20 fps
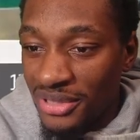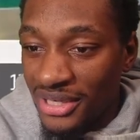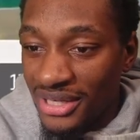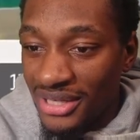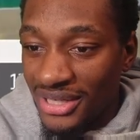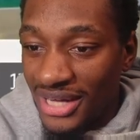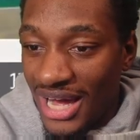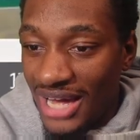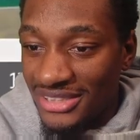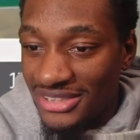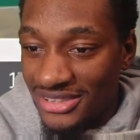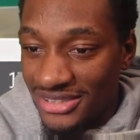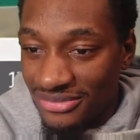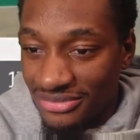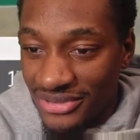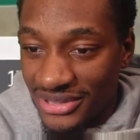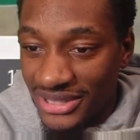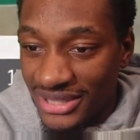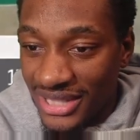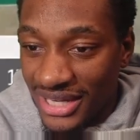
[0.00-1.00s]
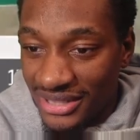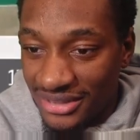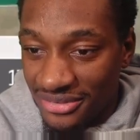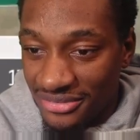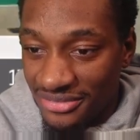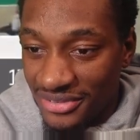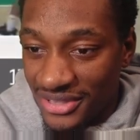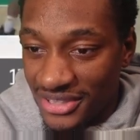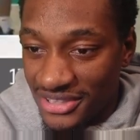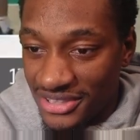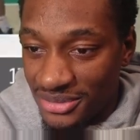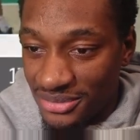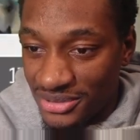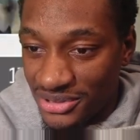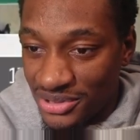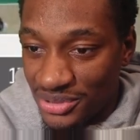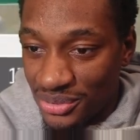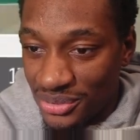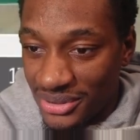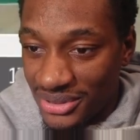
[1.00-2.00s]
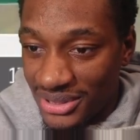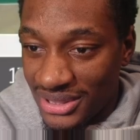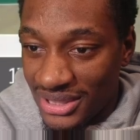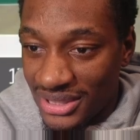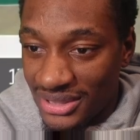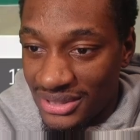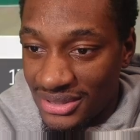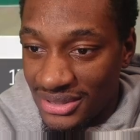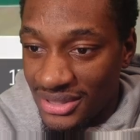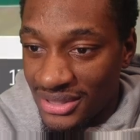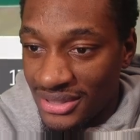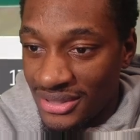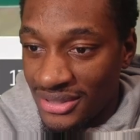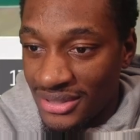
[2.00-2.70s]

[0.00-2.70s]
but other, I just really like the finish. It was Jordan. A